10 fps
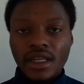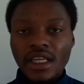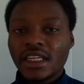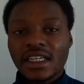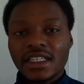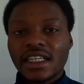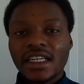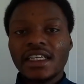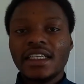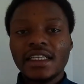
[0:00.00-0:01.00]
You can
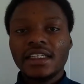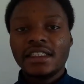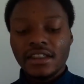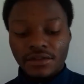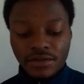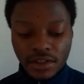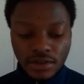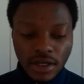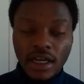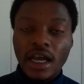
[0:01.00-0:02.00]
clearly hear the difference,
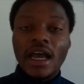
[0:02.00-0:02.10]
right?